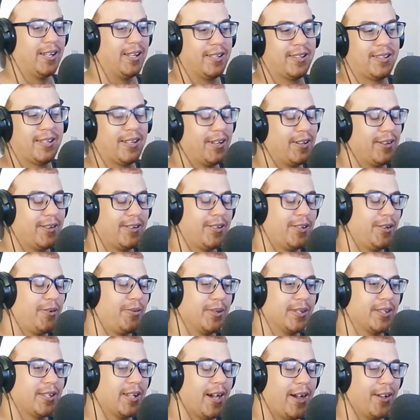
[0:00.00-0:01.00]
I don't know
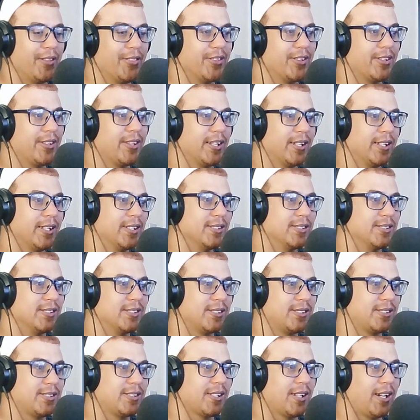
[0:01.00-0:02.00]
what the other thing
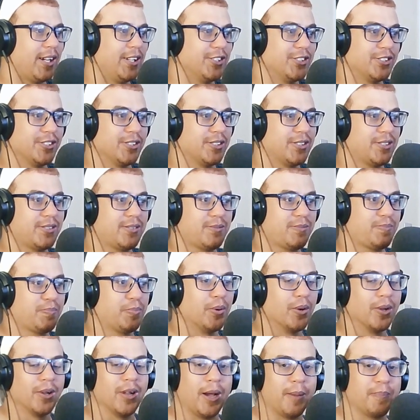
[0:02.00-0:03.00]
is, 100
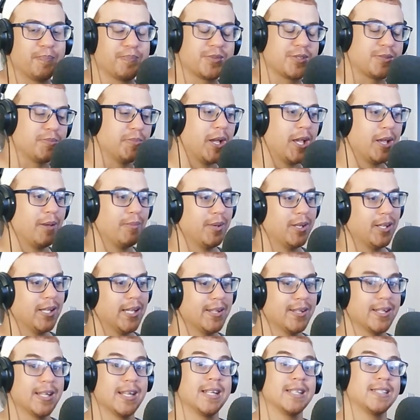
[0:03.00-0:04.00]
pull-ups maybe,
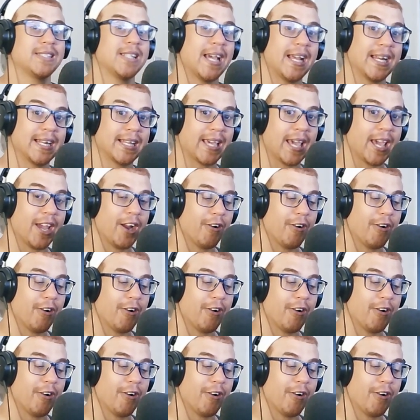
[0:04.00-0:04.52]
and then a 10K